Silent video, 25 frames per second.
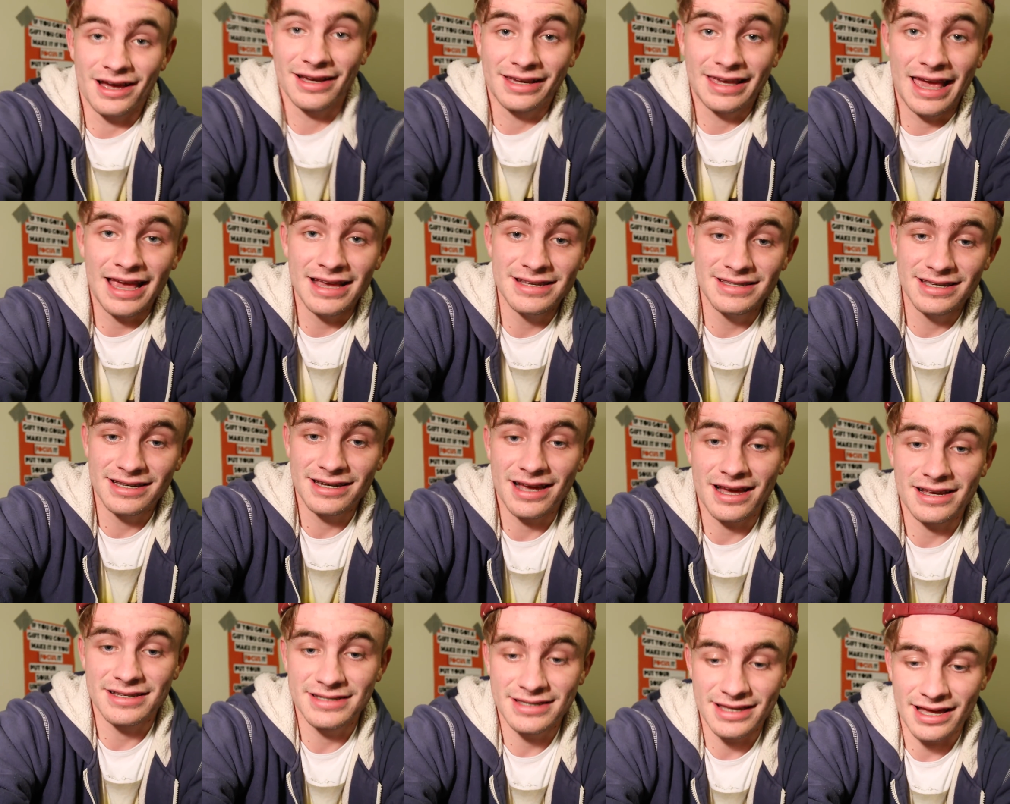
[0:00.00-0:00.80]
Casey
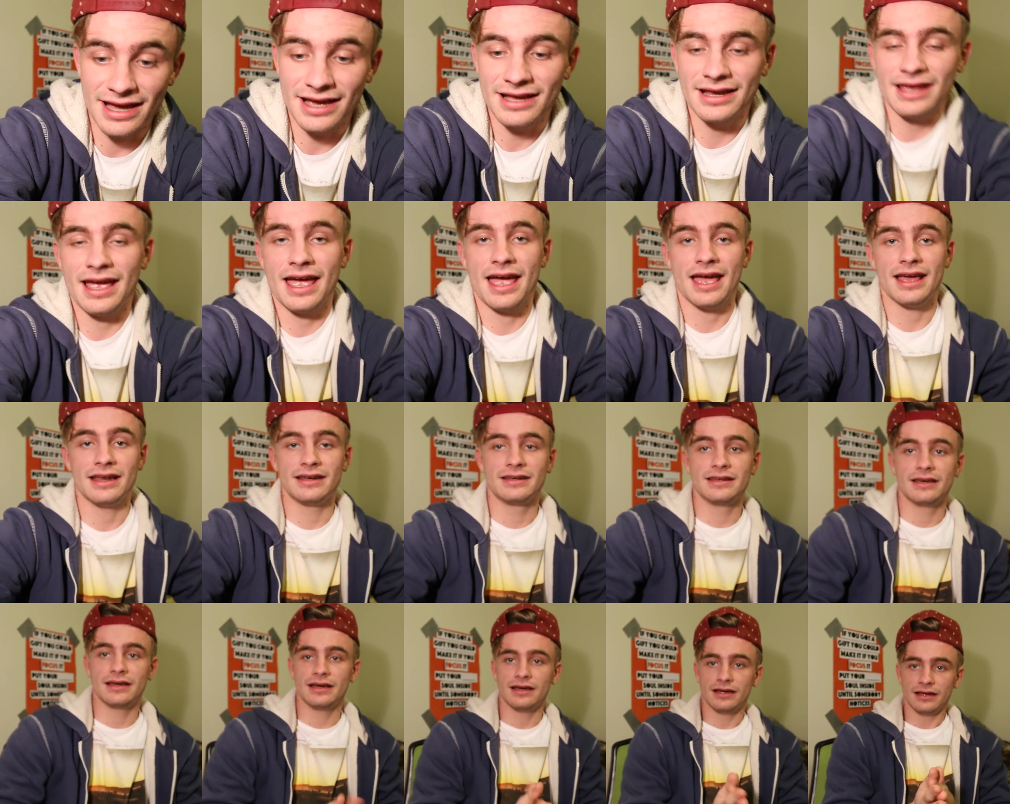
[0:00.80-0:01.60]
Neistat,
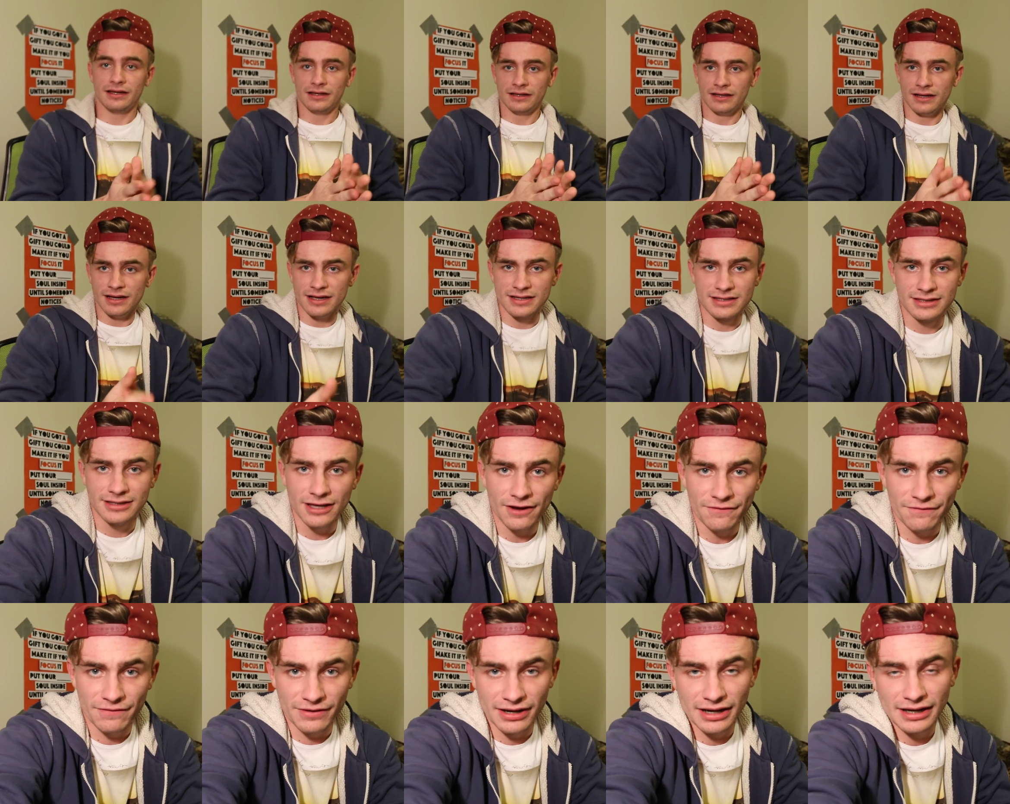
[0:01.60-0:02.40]
and it's
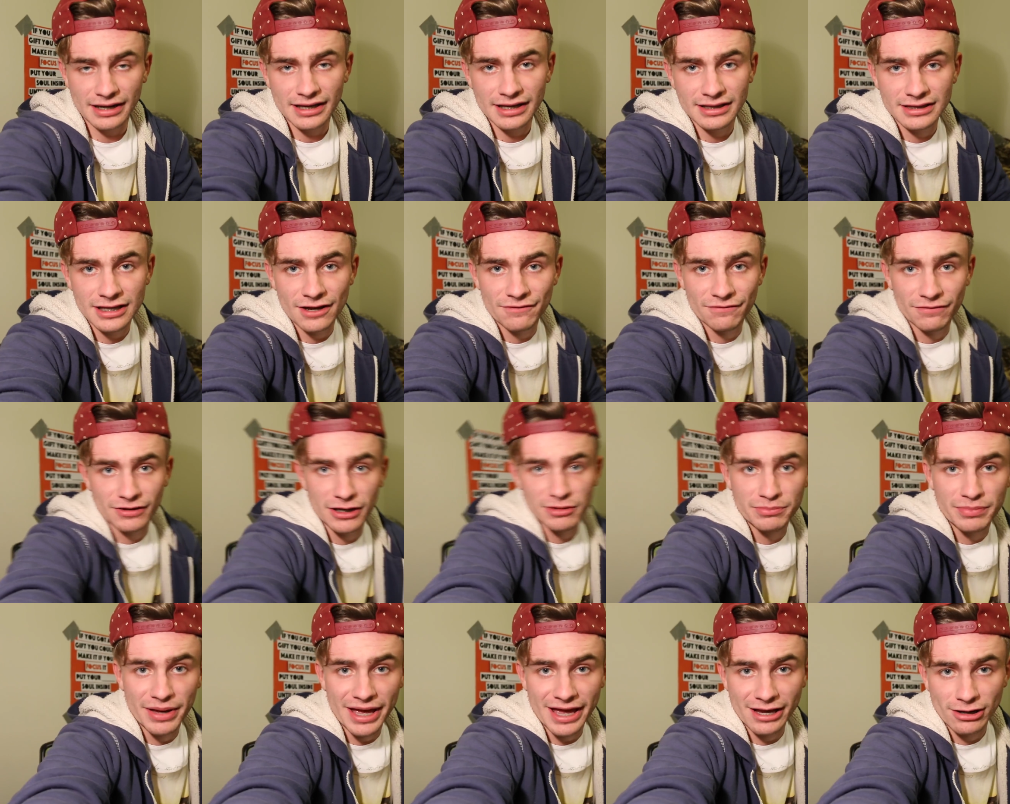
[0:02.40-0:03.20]

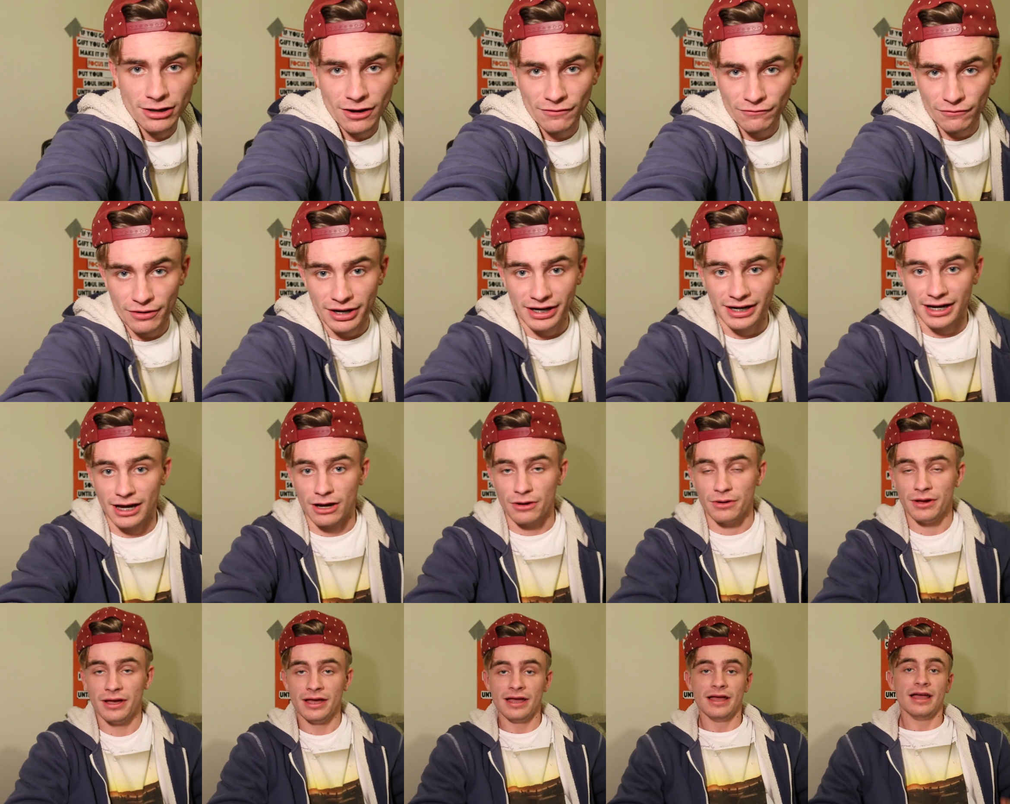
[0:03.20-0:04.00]
definitely paying off right
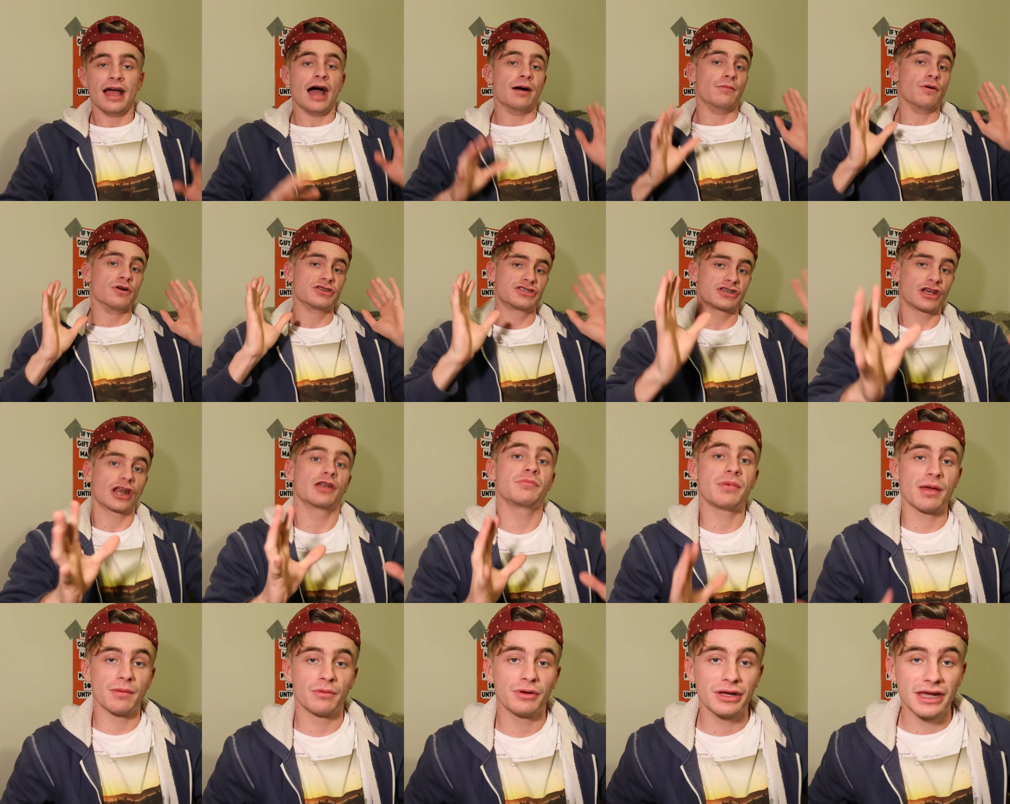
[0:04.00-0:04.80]
now. I'm also going
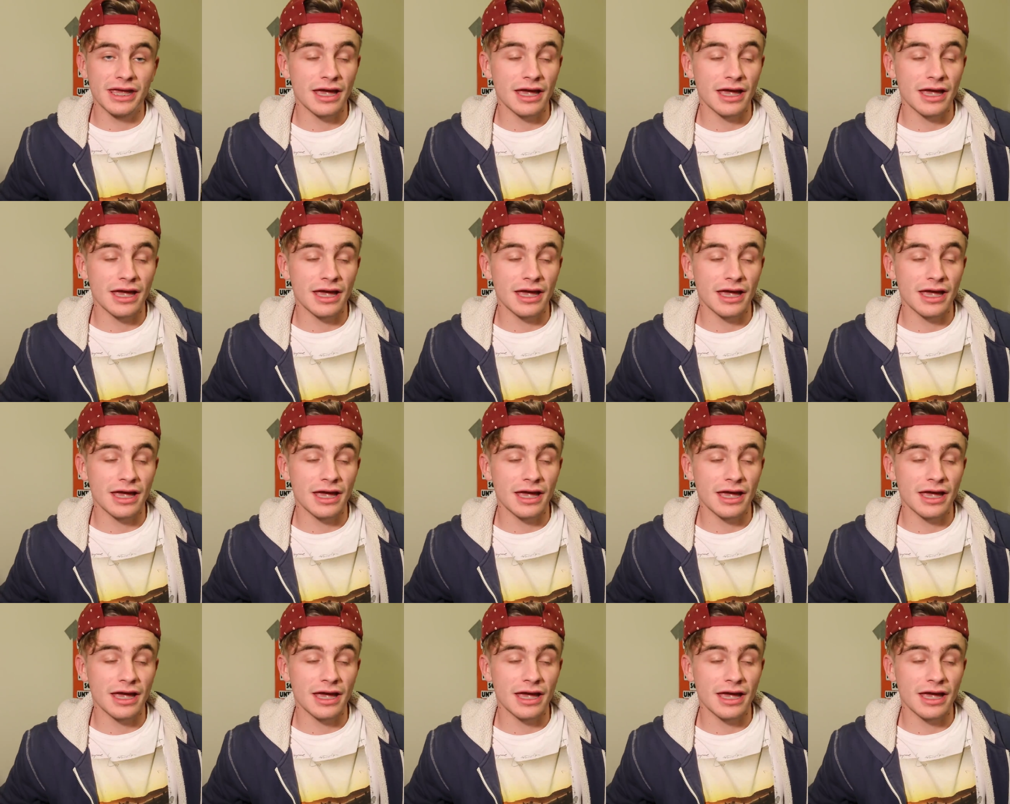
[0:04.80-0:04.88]
to be able to